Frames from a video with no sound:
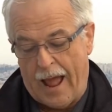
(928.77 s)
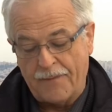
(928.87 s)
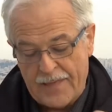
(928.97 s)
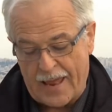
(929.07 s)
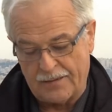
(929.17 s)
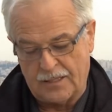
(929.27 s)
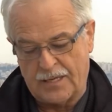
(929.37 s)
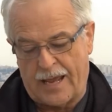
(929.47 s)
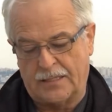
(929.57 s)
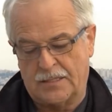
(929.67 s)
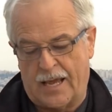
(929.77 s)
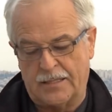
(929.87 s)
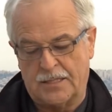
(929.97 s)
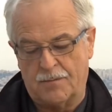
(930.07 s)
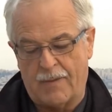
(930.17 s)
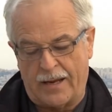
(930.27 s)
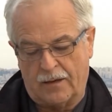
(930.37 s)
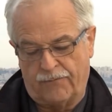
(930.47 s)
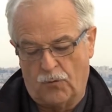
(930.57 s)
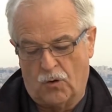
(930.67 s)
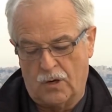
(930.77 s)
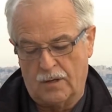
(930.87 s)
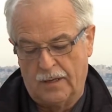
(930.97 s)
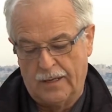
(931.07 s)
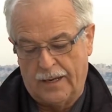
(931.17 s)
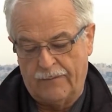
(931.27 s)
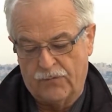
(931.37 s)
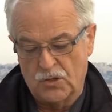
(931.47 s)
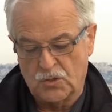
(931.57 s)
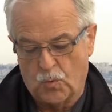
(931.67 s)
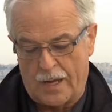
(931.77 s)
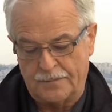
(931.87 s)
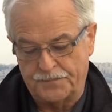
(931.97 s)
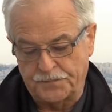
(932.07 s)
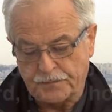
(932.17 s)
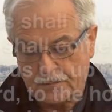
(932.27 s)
And then the text says in Micah 4, in verse 1,